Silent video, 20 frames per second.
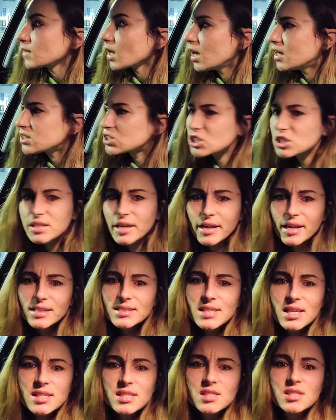it's just like
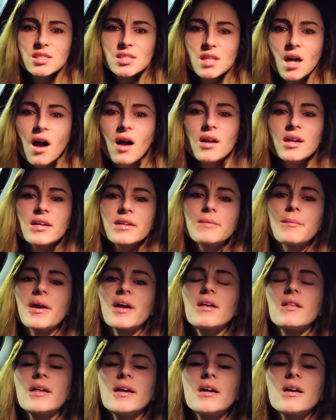it's a sock in
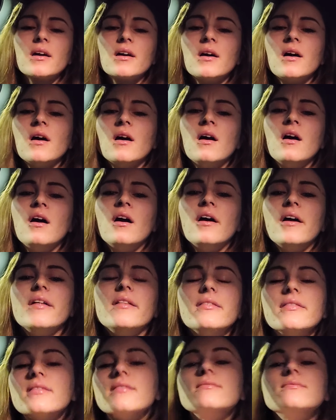my like
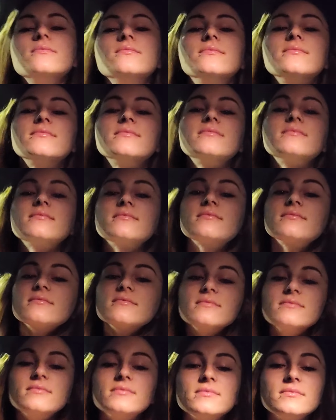in
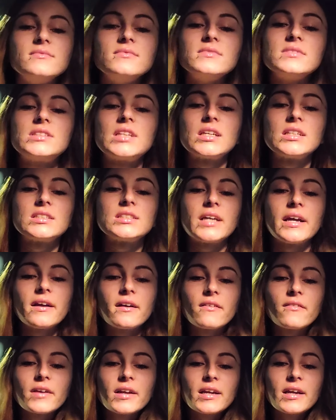this
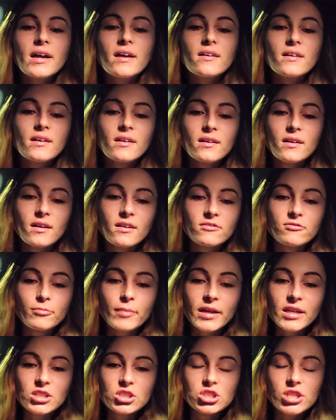area of
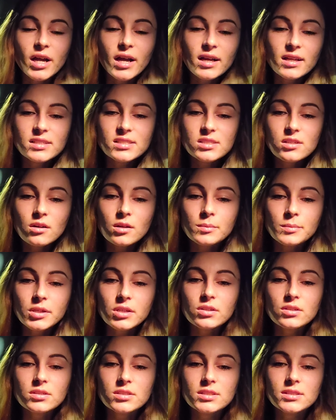my chest
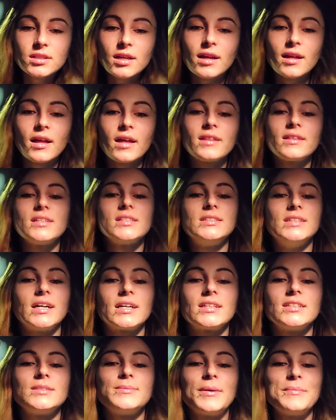almost and this
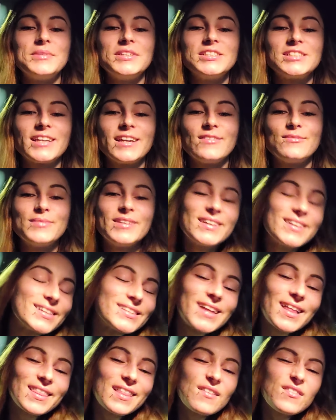necklace my beach gave me because
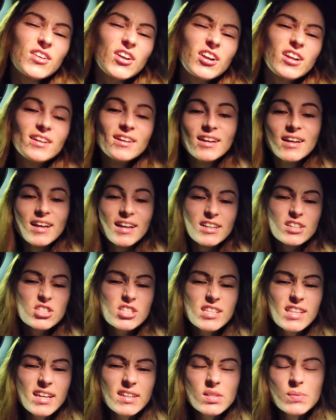I love her and
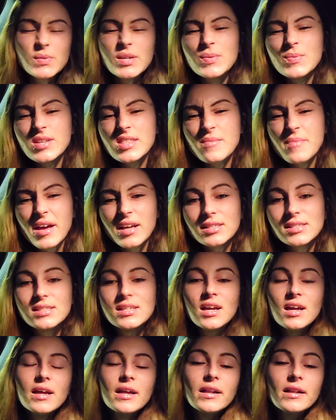she loves me you are the best
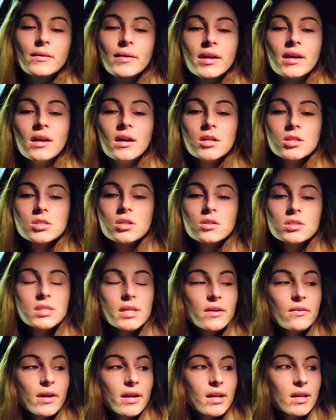anyway so it's
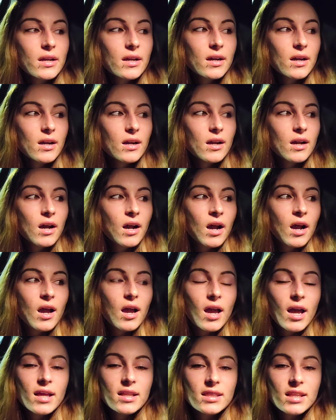like right here
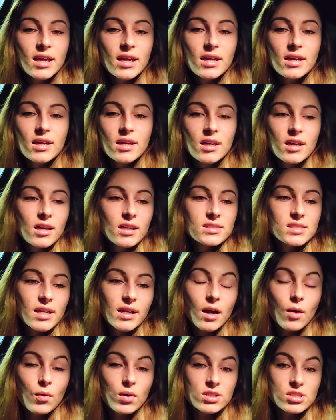and like it's
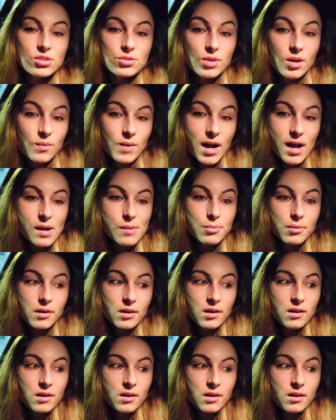like I want to throw up